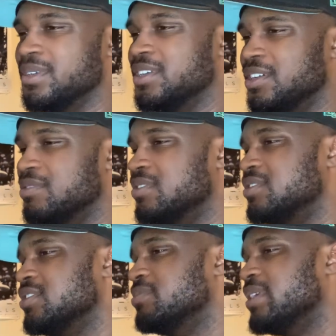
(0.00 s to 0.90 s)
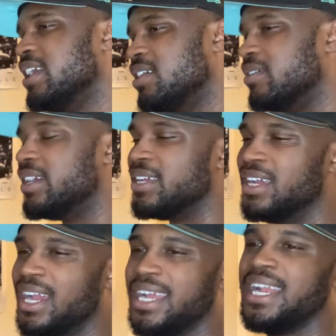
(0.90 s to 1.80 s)
You know you want to. But anyway,
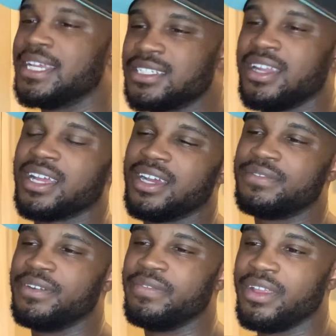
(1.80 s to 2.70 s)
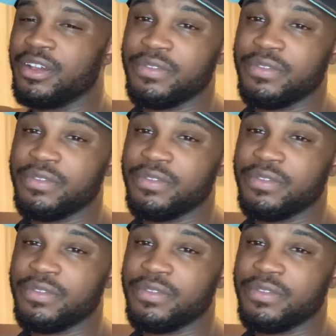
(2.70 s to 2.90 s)
that's all I got for the video.